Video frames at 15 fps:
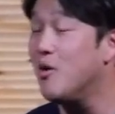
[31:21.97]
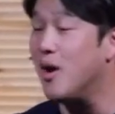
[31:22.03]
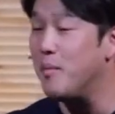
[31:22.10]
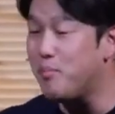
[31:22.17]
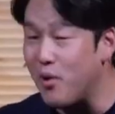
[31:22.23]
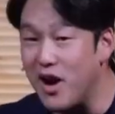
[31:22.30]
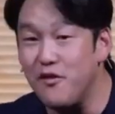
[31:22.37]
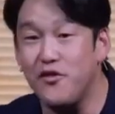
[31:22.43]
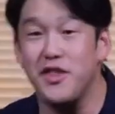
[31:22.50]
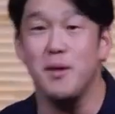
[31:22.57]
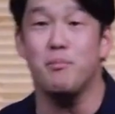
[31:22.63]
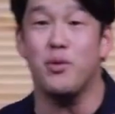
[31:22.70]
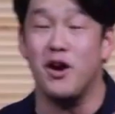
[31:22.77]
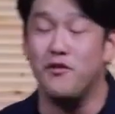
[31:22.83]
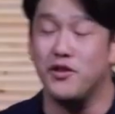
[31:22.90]
Right, pray for them.
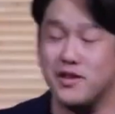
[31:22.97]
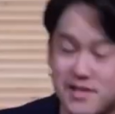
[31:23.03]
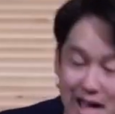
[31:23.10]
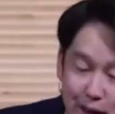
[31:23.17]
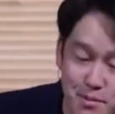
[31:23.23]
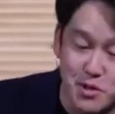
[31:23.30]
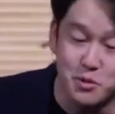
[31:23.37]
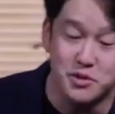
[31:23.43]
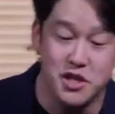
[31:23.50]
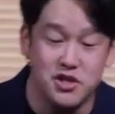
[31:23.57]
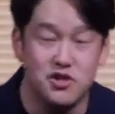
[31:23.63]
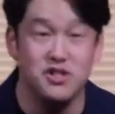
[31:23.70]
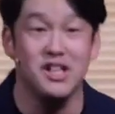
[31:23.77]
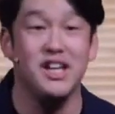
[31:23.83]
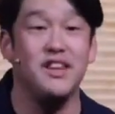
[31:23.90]
Pray for the Sabbath school
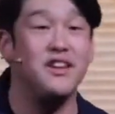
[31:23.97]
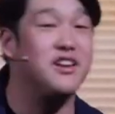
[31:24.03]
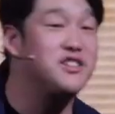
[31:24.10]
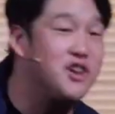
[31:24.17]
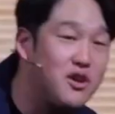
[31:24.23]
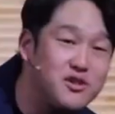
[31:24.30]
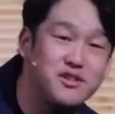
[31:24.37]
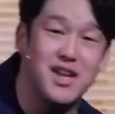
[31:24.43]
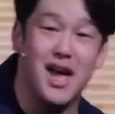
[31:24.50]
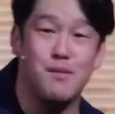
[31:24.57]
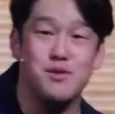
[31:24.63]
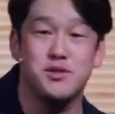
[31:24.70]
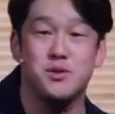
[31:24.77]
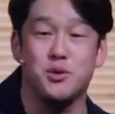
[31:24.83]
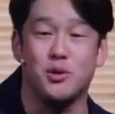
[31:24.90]
teachers leading the adult
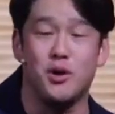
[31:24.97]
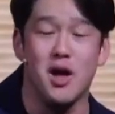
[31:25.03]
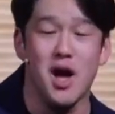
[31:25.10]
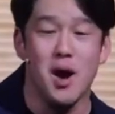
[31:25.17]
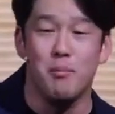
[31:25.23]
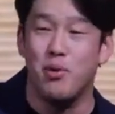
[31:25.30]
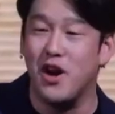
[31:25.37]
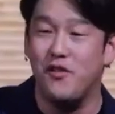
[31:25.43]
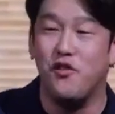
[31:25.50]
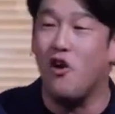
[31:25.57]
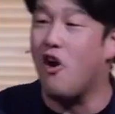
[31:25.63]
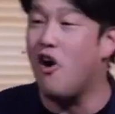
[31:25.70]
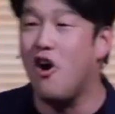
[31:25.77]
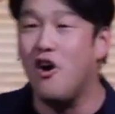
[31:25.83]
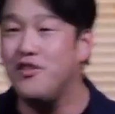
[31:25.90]
Sabbath school. Pray for all